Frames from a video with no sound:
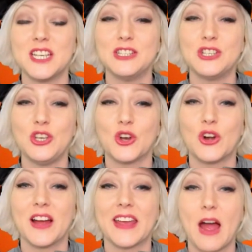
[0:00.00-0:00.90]
into your
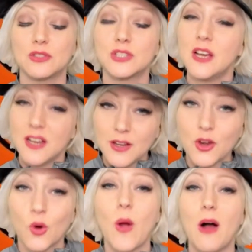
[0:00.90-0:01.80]
account account,
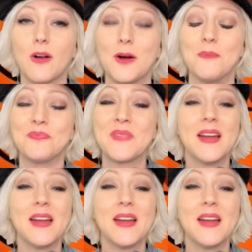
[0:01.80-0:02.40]
you're welcome.